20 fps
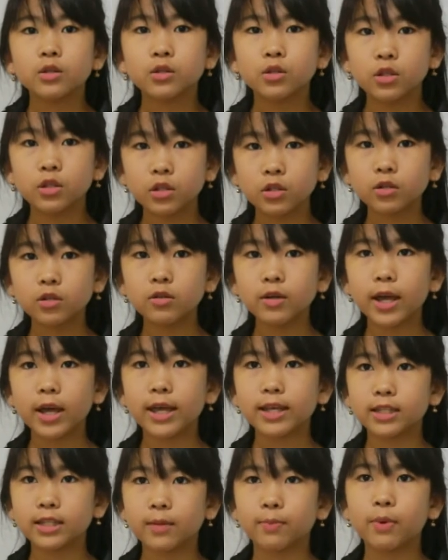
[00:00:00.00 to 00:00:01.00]
to
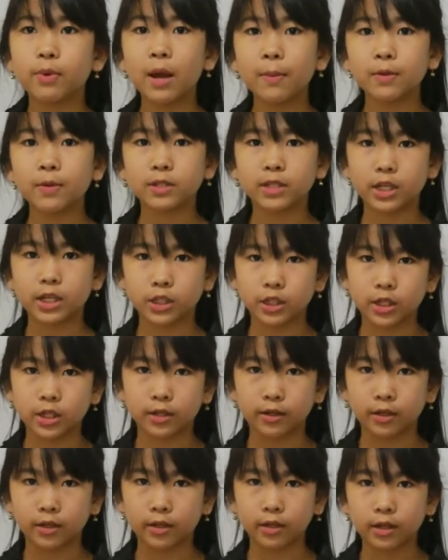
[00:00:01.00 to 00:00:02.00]
is a
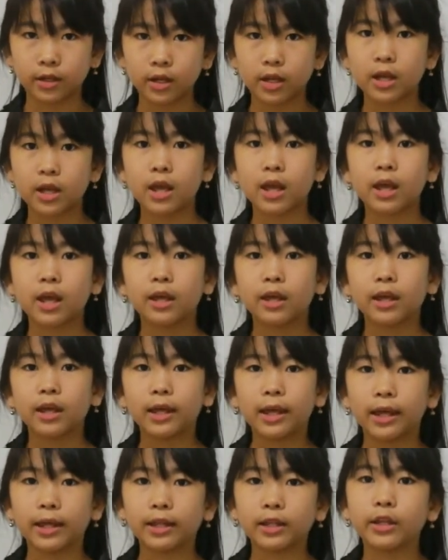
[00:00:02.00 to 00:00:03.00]
preposition,
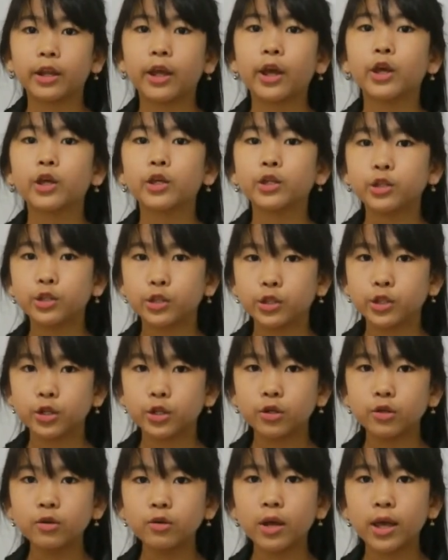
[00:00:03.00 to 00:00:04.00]
and
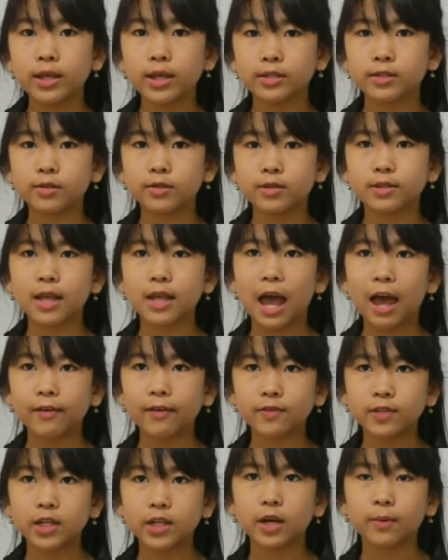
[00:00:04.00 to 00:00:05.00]
you is used
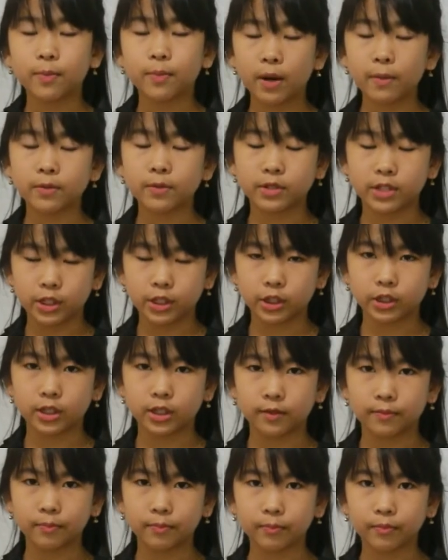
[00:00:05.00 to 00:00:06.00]
after a
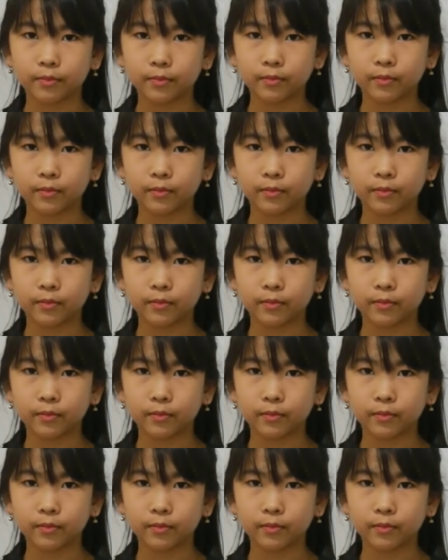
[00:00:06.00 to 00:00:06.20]
preposition.